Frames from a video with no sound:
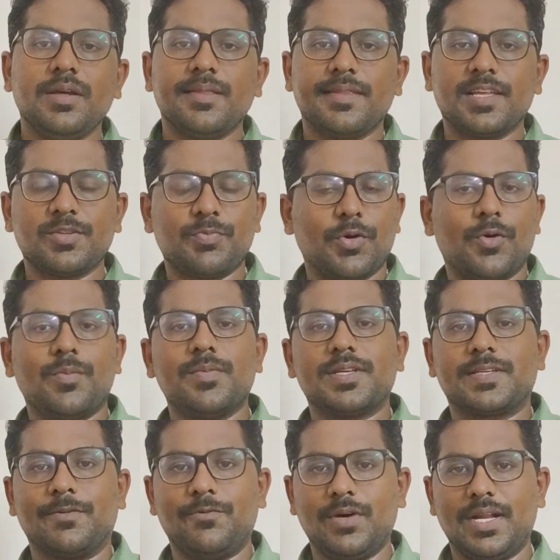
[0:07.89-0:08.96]
This poem
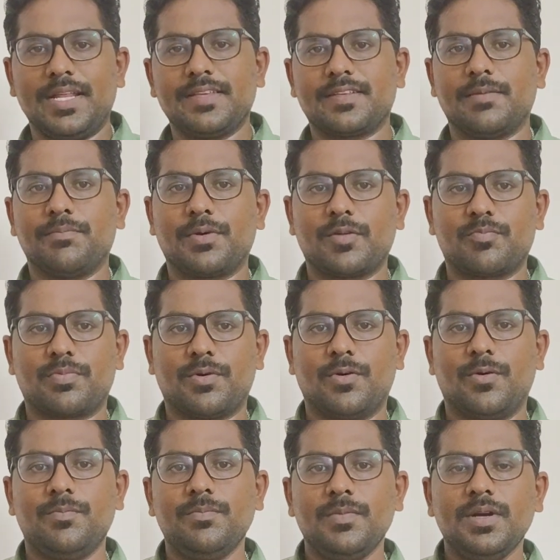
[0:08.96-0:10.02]
is a very simple
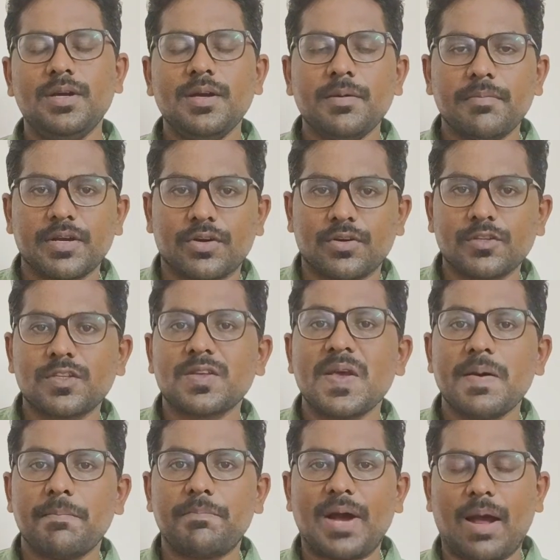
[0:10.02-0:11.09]
poem because
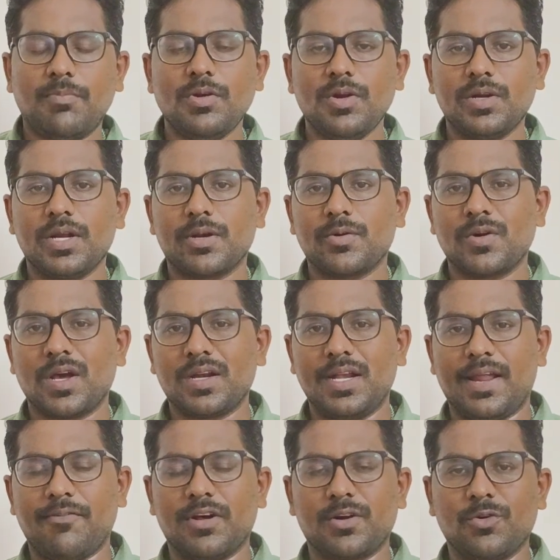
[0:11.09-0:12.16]
Pablo Neruda
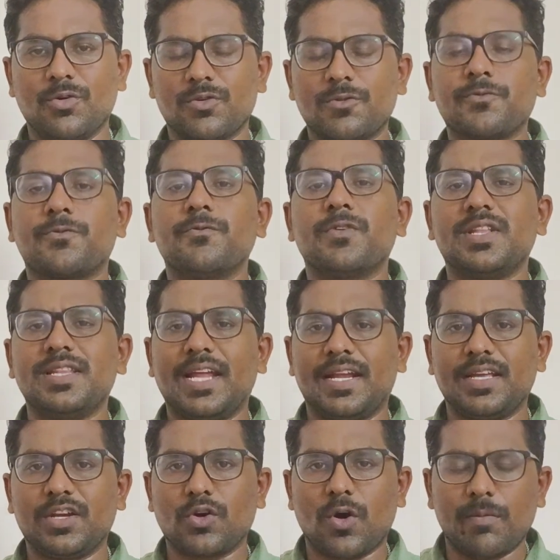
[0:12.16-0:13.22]
never goes with
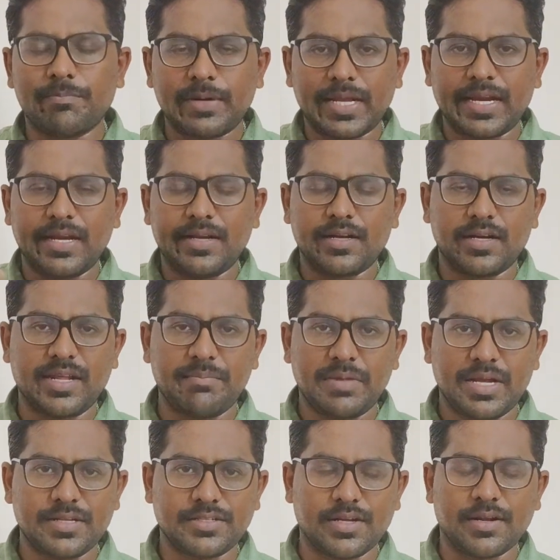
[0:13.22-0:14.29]
any complicated
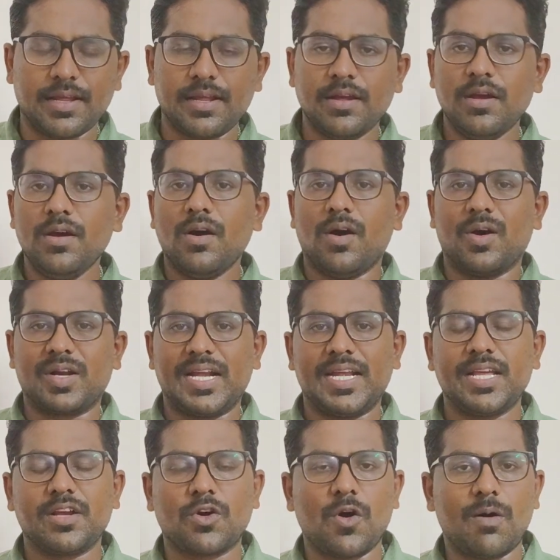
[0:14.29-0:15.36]
imagery or
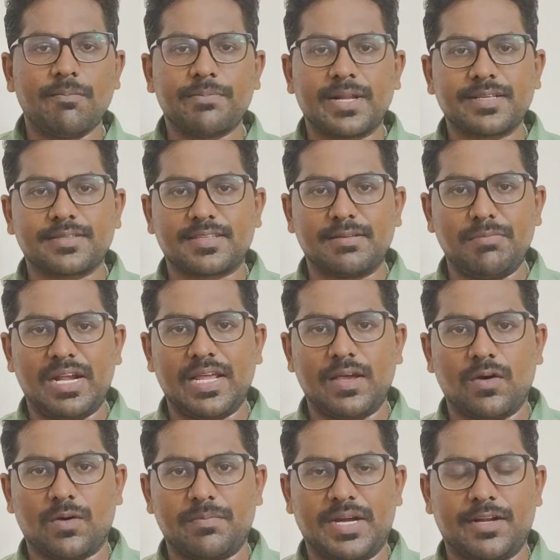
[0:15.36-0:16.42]
any complex simile
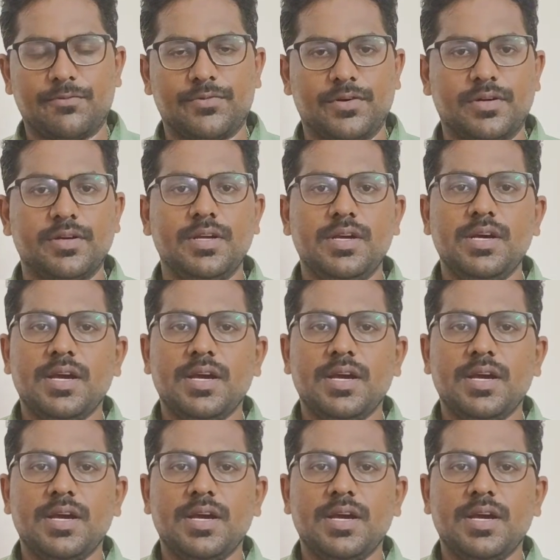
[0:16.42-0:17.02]
or metaphor.